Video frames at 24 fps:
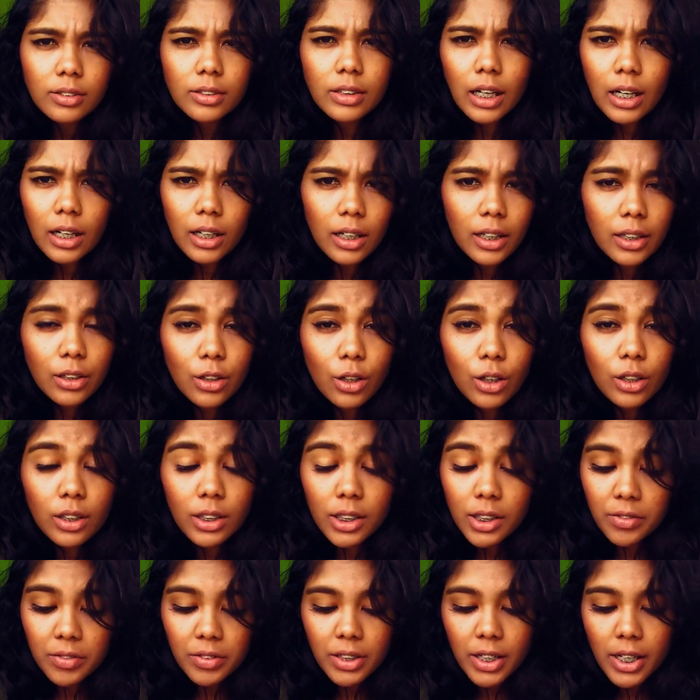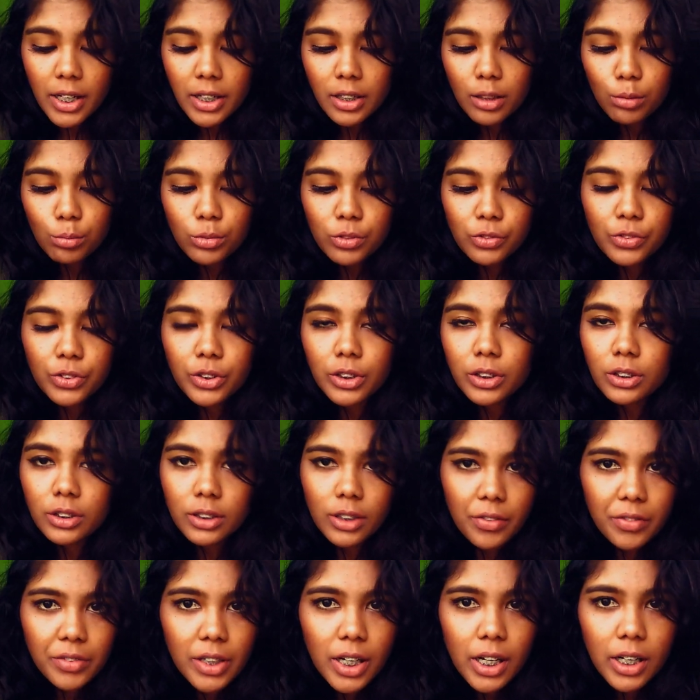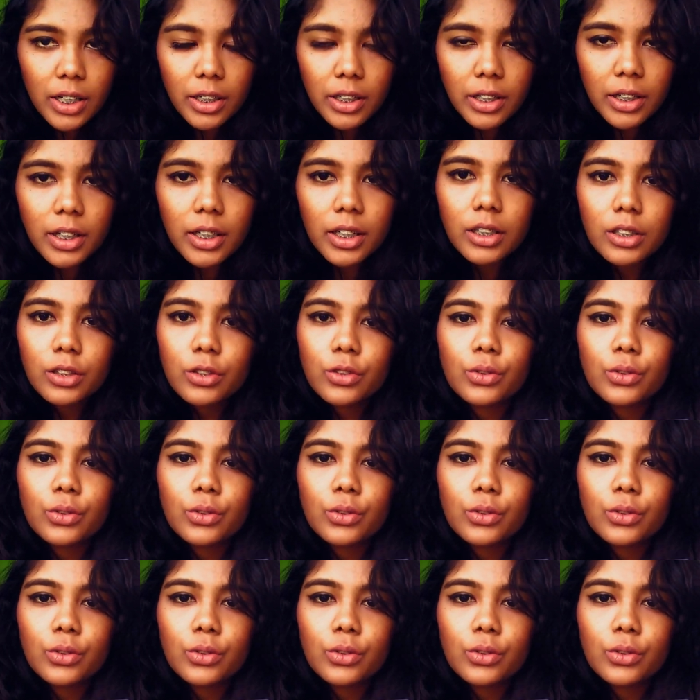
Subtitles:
Yeah, I got 11 items for 700.